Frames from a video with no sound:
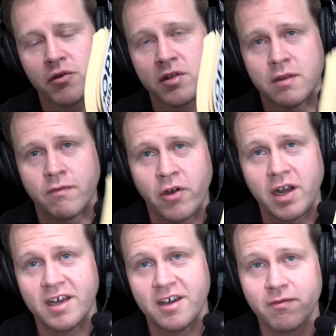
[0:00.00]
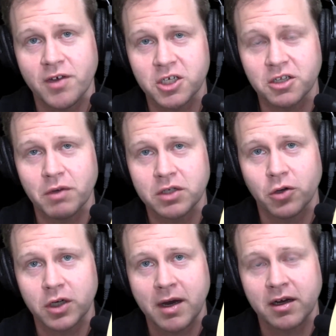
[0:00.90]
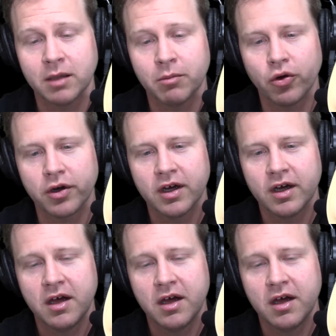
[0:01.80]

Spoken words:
was the very last feature that we talked about in the book